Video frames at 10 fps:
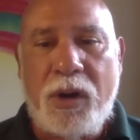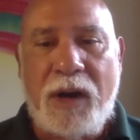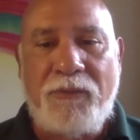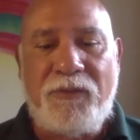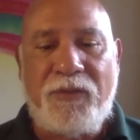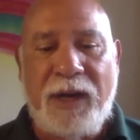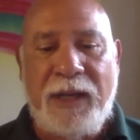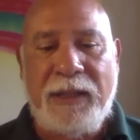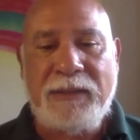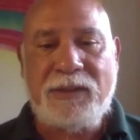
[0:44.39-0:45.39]
and
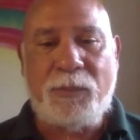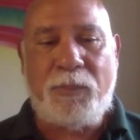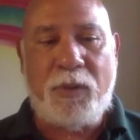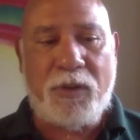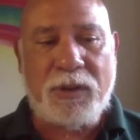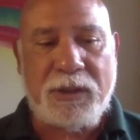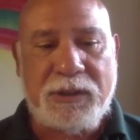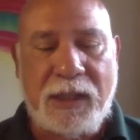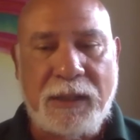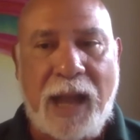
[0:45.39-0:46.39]
friends,
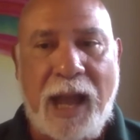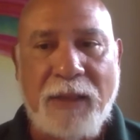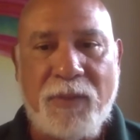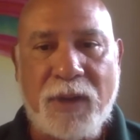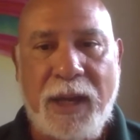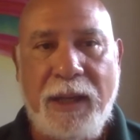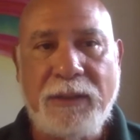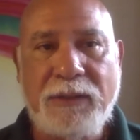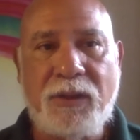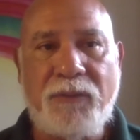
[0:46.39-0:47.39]
supporters, and
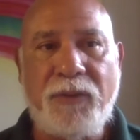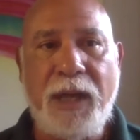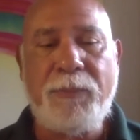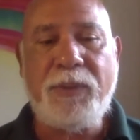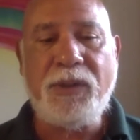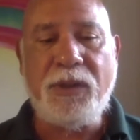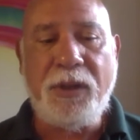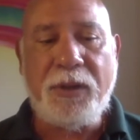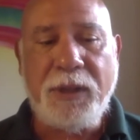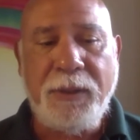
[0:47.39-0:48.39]
advocates of hemp
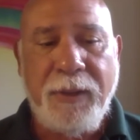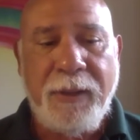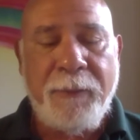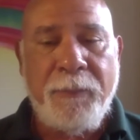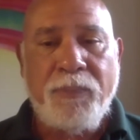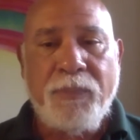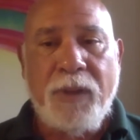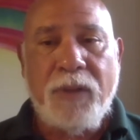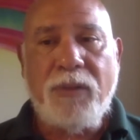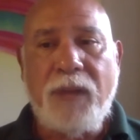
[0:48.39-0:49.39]
engineering.
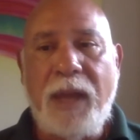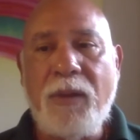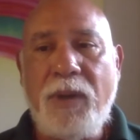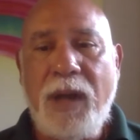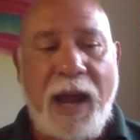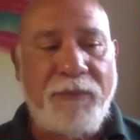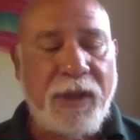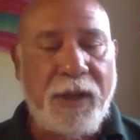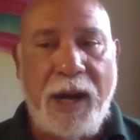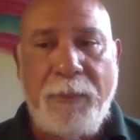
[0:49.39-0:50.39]
Today, we have the
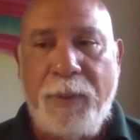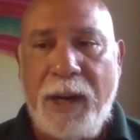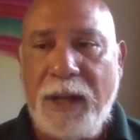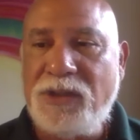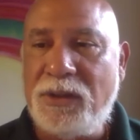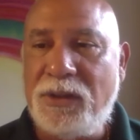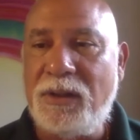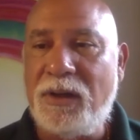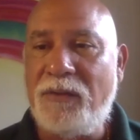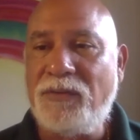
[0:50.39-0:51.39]
great
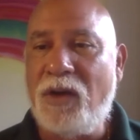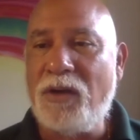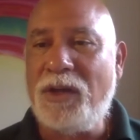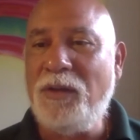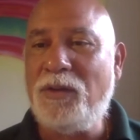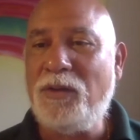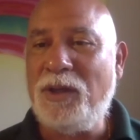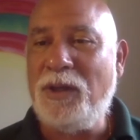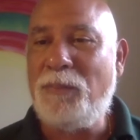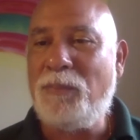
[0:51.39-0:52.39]
pleasure of talking to
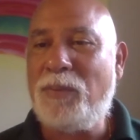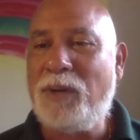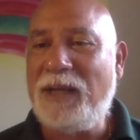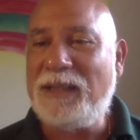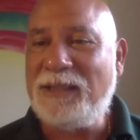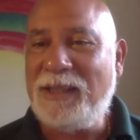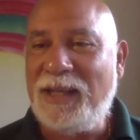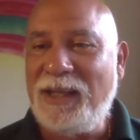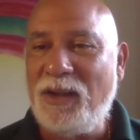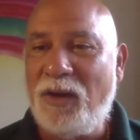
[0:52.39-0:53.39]
the
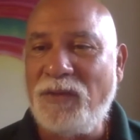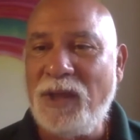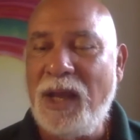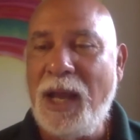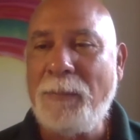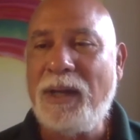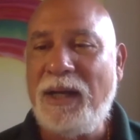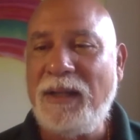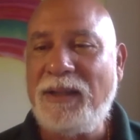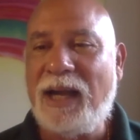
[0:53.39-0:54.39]
president of the
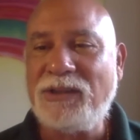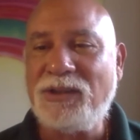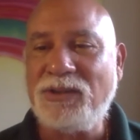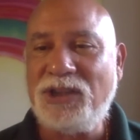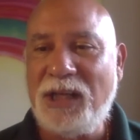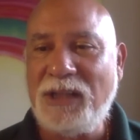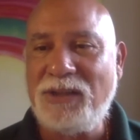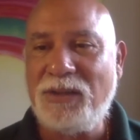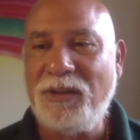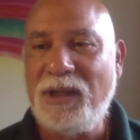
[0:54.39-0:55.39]
Hempcrete
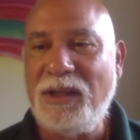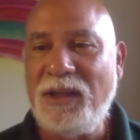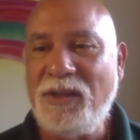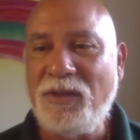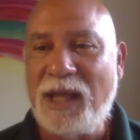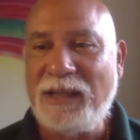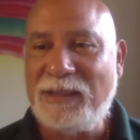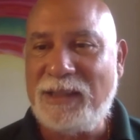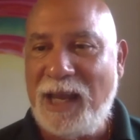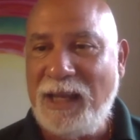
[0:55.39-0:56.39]
Association in the United
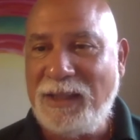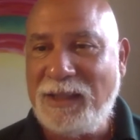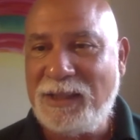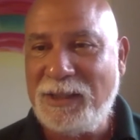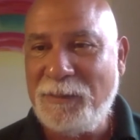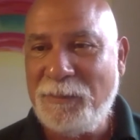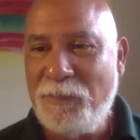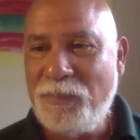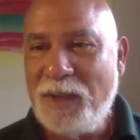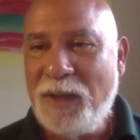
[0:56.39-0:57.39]
States,
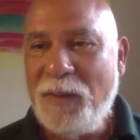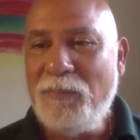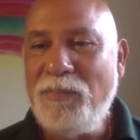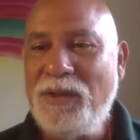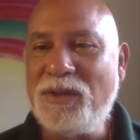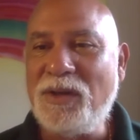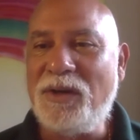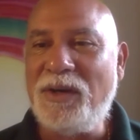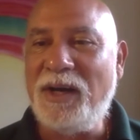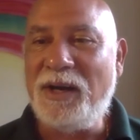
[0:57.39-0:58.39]

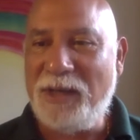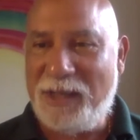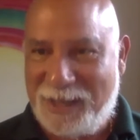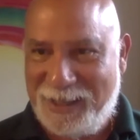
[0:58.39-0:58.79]
Mr. Eric.